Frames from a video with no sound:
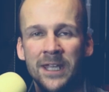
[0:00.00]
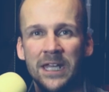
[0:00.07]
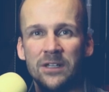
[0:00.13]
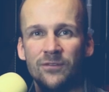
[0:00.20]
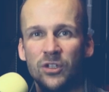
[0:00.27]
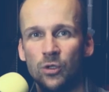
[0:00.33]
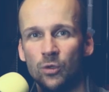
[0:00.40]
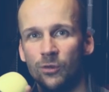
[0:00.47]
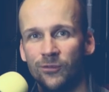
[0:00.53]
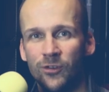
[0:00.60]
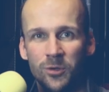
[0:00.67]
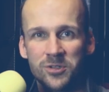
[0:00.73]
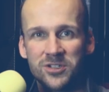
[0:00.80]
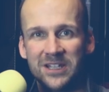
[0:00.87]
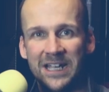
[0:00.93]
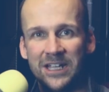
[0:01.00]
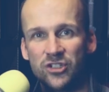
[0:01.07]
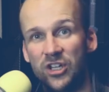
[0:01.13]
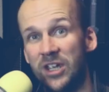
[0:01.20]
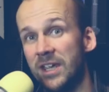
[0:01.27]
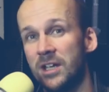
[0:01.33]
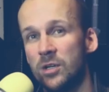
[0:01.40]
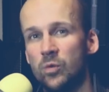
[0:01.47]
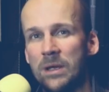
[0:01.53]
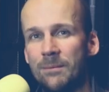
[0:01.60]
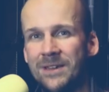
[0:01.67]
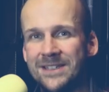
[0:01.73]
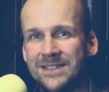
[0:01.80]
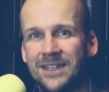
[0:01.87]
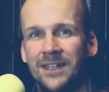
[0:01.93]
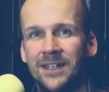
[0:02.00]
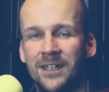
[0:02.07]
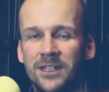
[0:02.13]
And if you go /equipment,